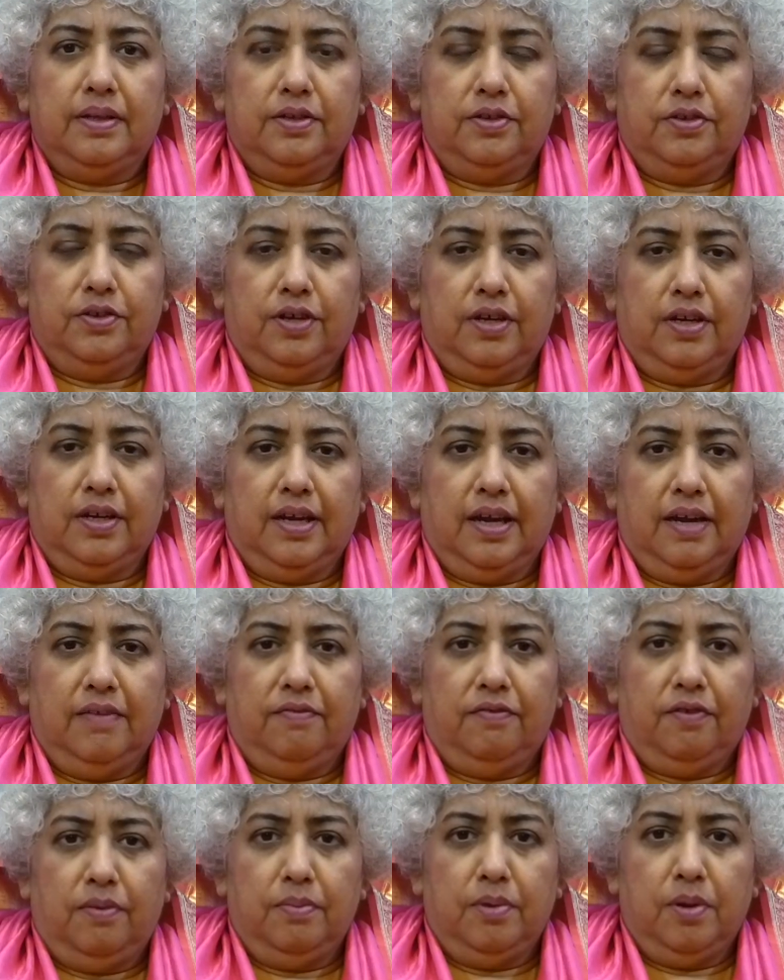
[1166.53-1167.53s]
that you can
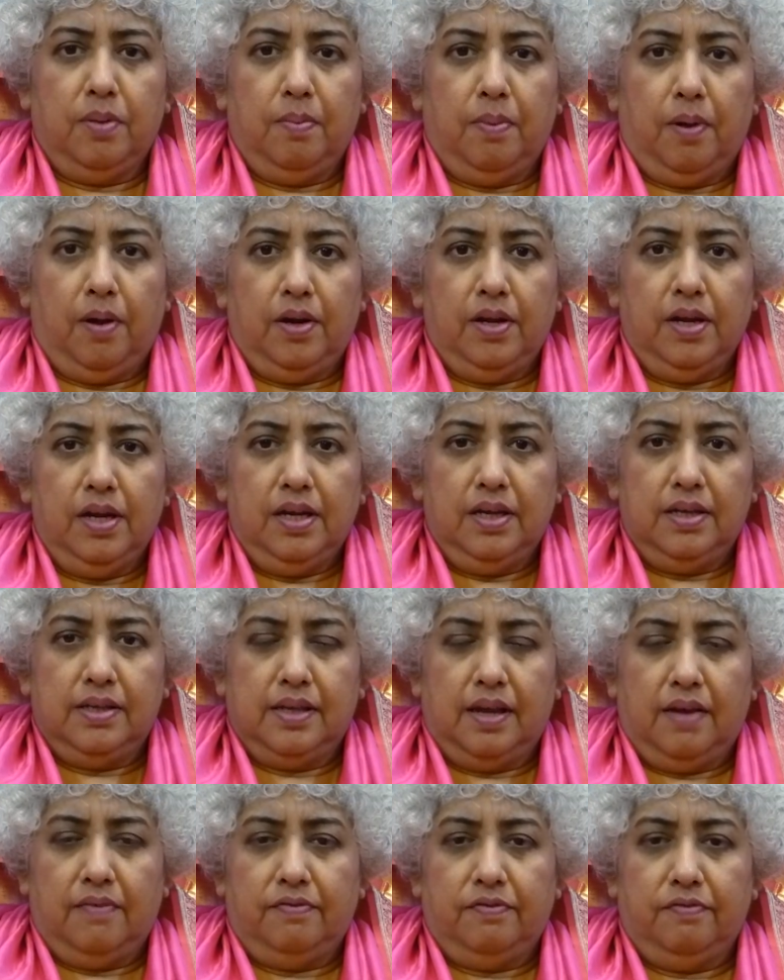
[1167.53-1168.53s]
get from your body
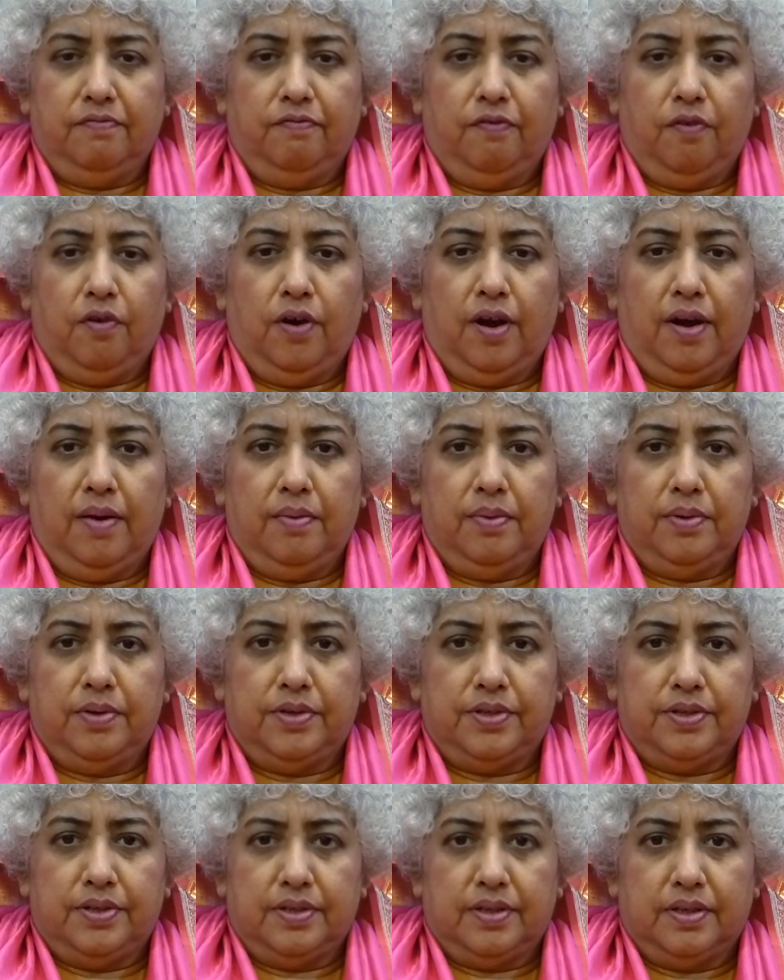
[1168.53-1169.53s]
is after 4
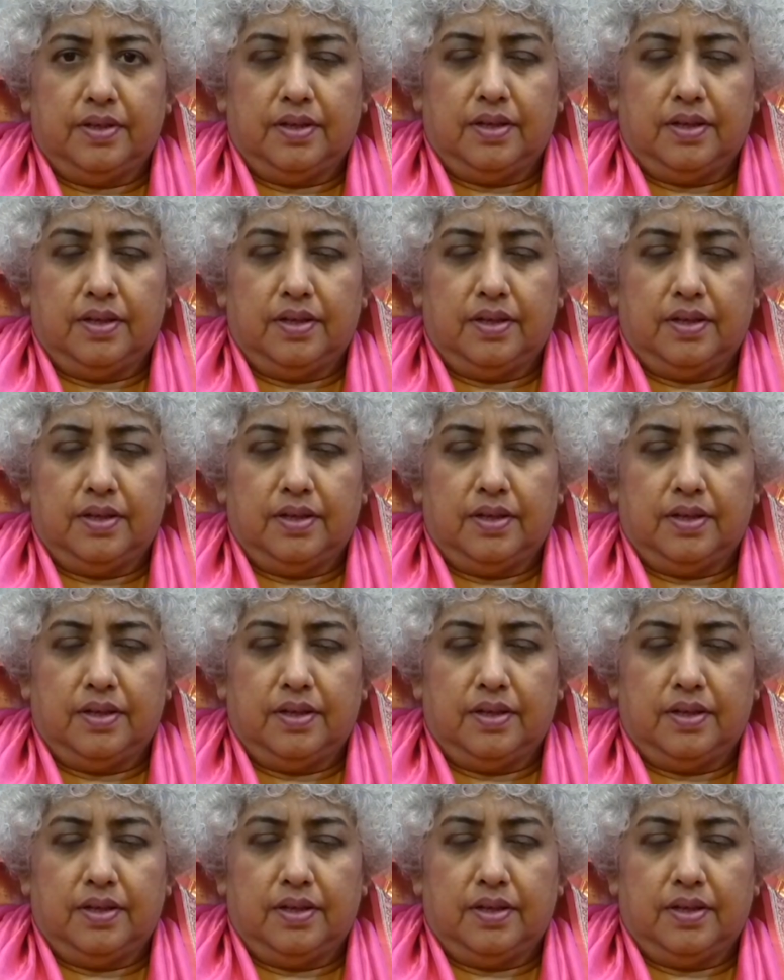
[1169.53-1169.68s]
hours.